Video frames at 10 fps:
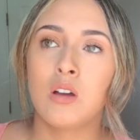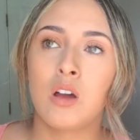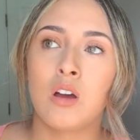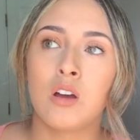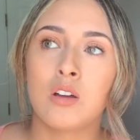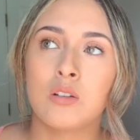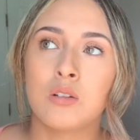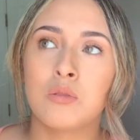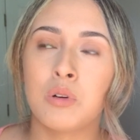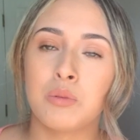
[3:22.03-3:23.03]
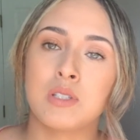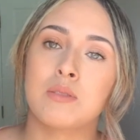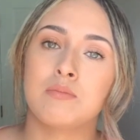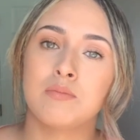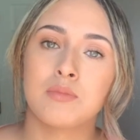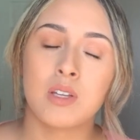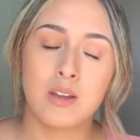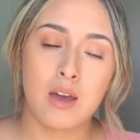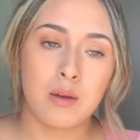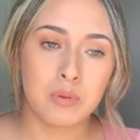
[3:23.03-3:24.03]
uh, what was gonna
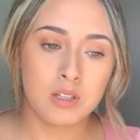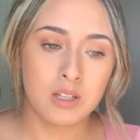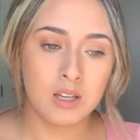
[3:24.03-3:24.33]
happen.